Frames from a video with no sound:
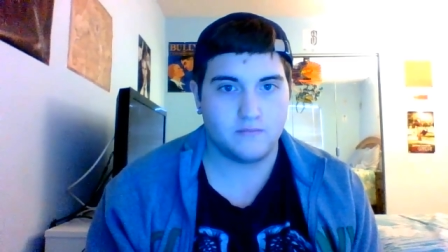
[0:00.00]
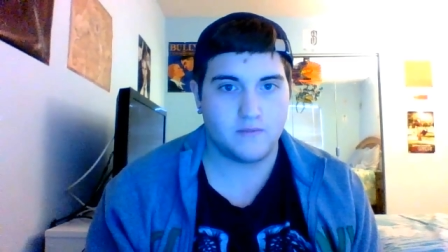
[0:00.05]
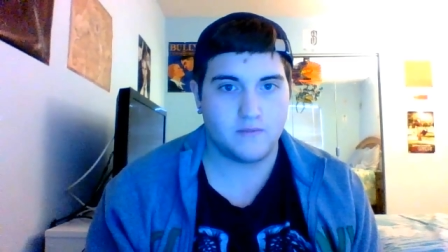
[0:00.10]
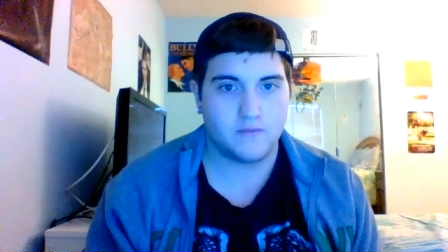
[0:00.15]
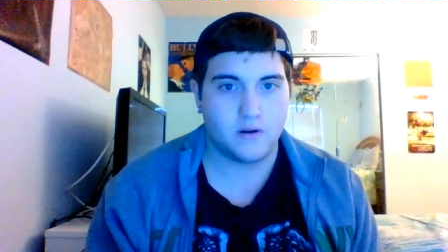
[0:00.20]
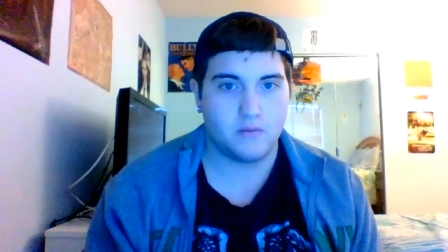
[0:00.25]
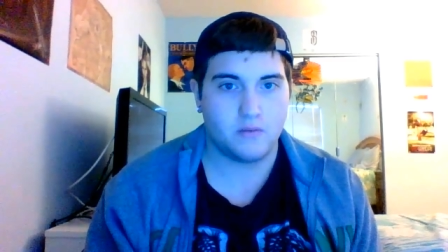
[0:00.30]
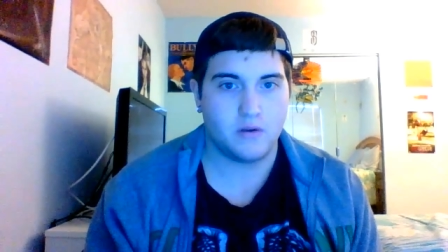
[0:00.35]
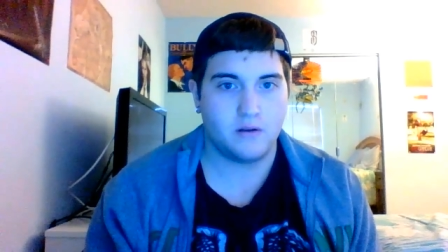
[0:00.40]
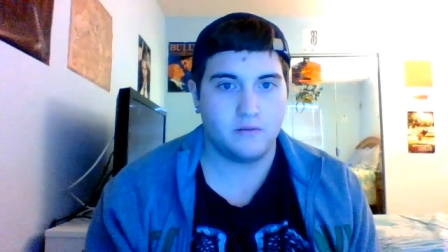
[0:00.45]

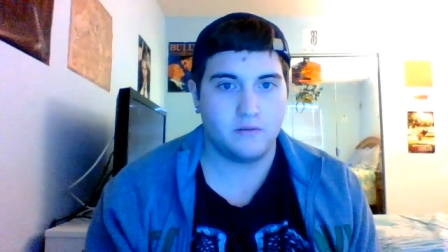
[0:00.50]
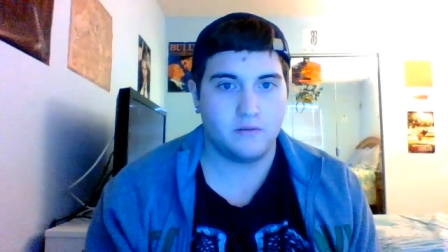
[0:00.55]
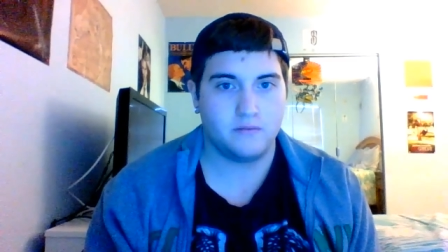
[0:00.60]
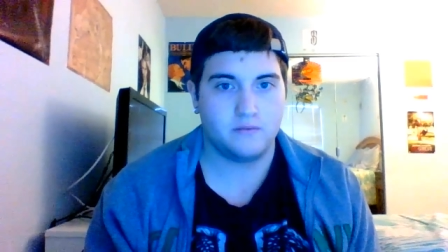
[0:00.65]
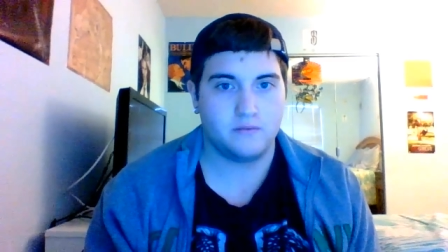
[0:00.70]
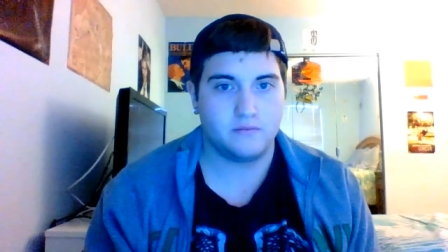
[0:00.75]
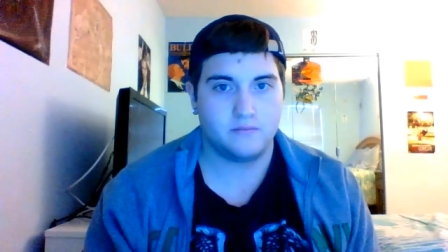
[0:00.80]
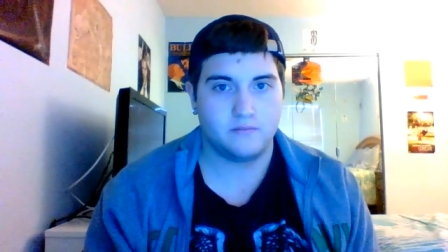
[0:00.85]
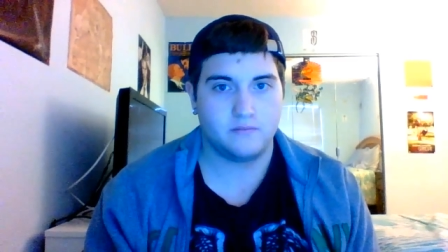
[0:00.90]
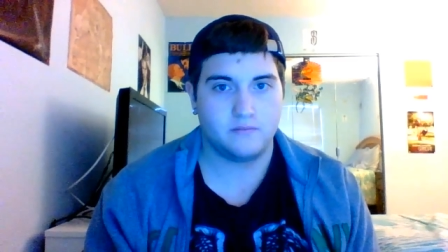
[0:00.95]

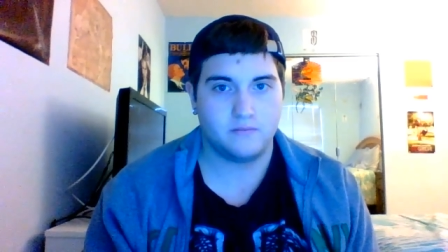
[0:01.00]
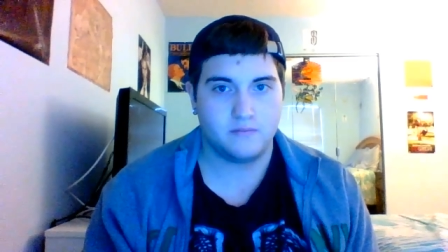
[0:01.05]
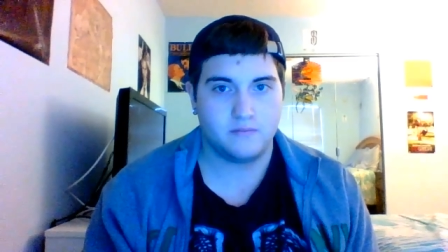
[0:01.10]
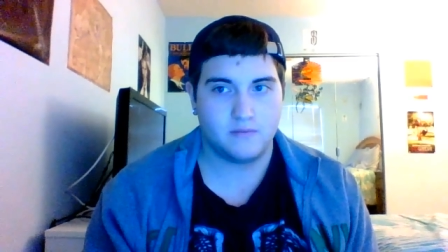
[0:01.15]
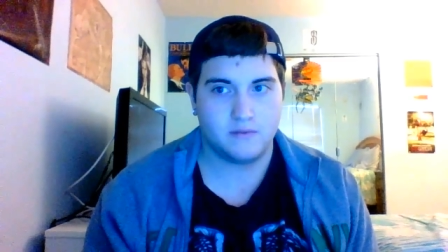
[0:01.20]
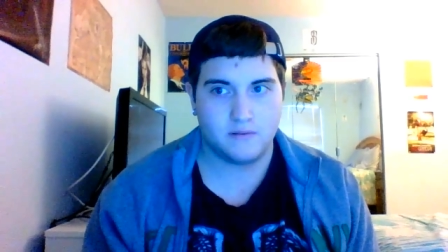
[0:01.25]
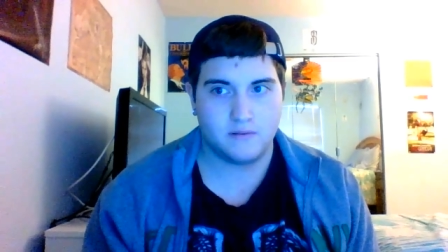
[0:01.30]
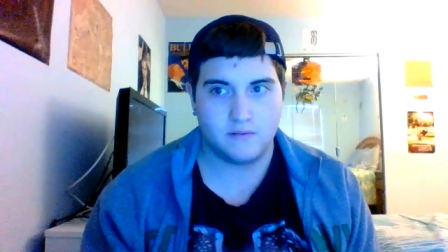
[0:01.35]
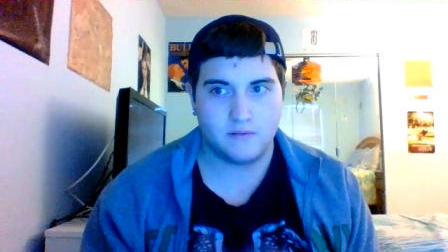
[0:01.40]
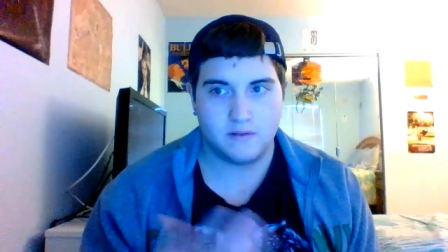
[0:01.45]
farewell
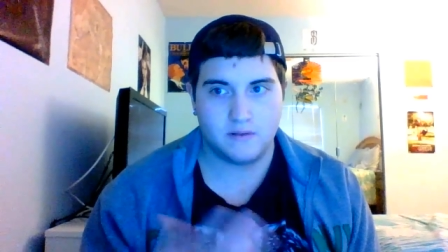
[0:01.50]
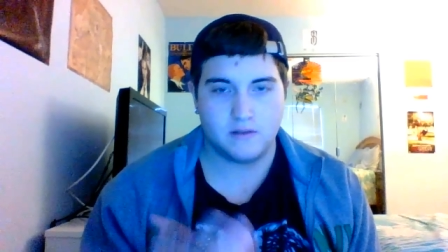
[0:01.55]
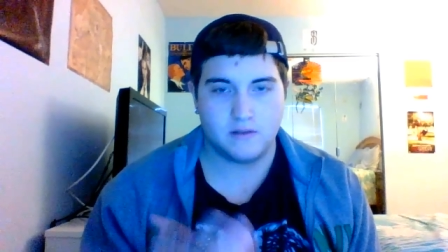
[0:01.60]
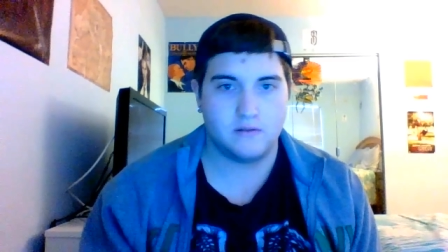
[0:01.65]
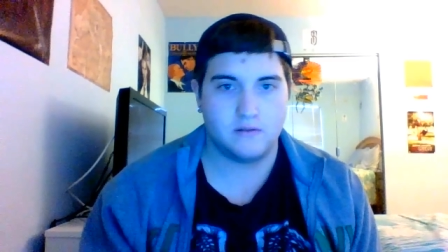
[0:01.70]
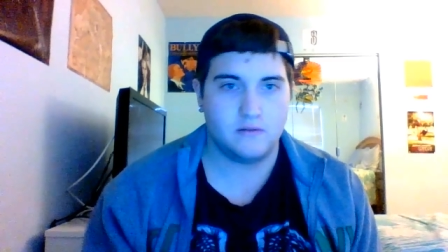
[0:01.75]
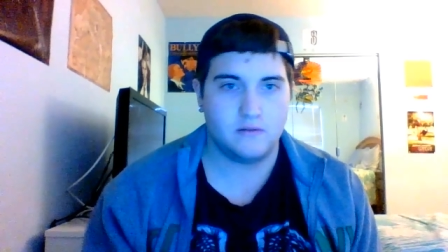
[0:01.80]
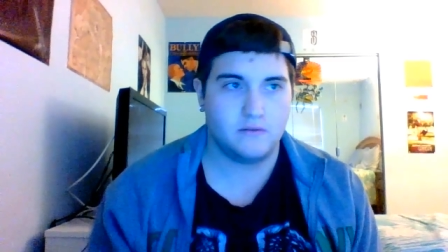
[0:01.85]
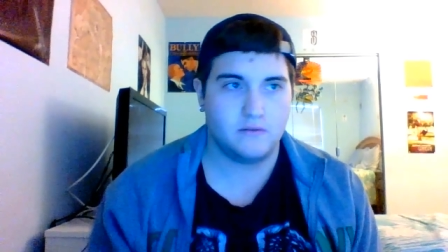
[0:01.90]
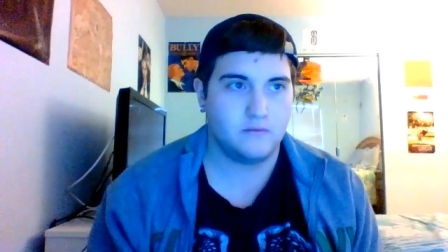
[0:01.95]

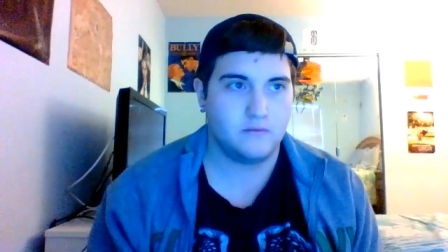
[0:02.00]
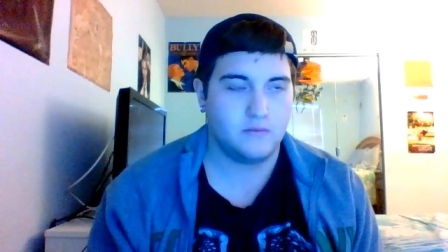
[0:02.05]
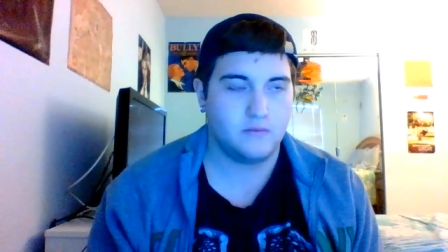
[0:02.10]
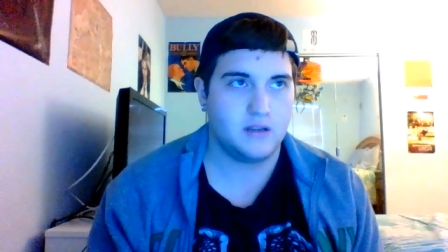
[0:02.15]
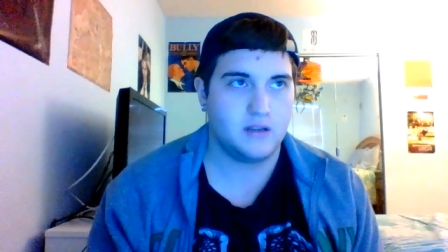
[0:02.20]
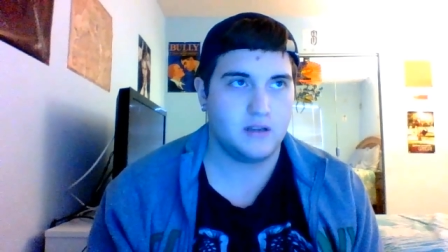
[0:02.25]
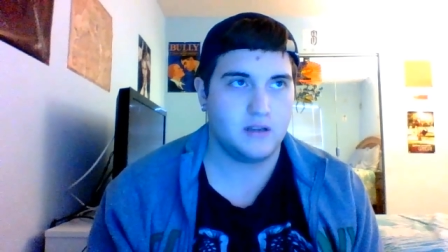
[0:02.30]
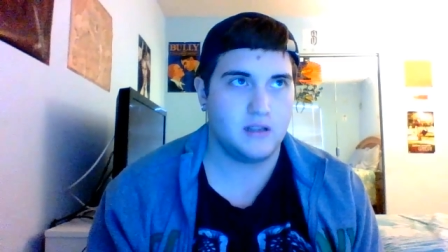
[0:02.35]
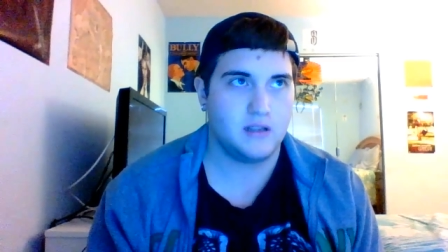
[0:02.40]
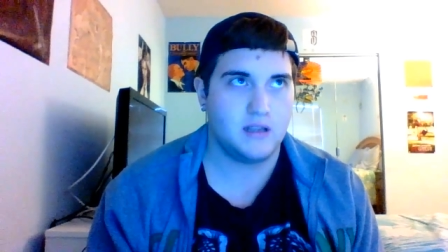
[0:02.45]
to
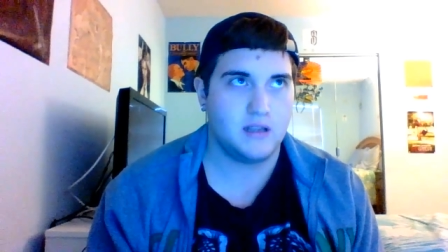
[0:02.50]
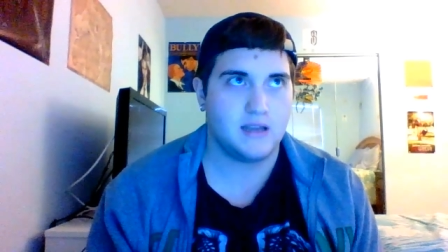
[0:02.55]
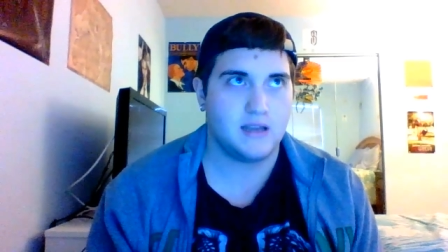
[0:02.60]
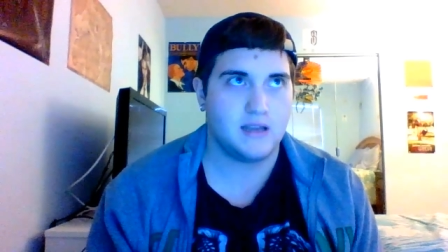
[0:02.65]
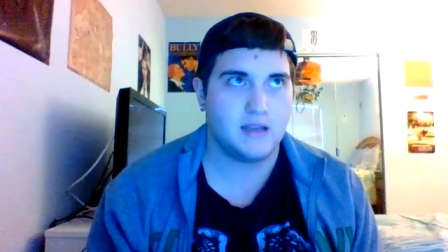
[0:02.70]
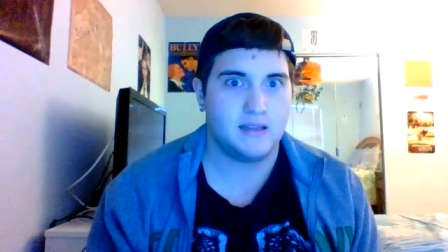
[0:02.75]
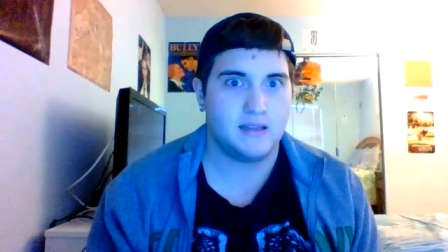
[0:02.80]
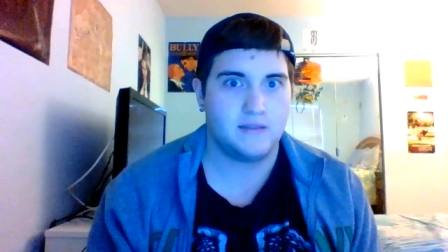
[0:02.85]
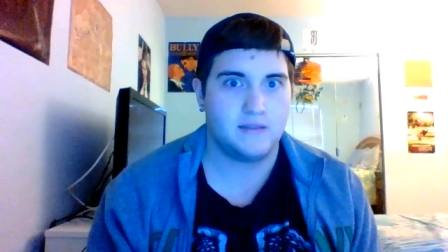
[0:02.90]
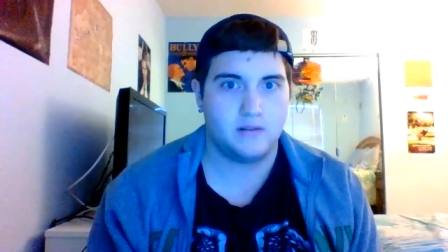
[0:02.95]
what he
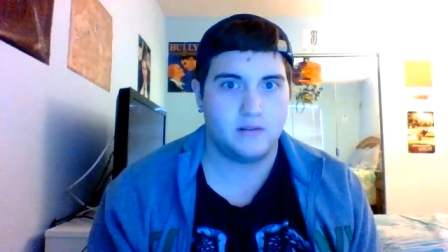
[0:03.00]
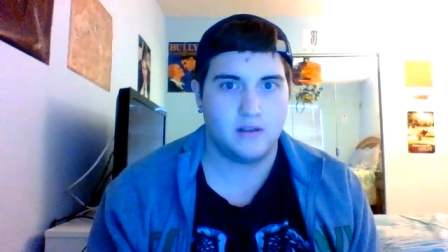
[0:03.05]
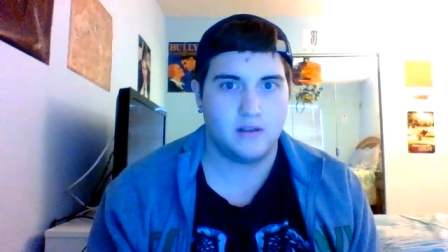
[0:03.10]
had left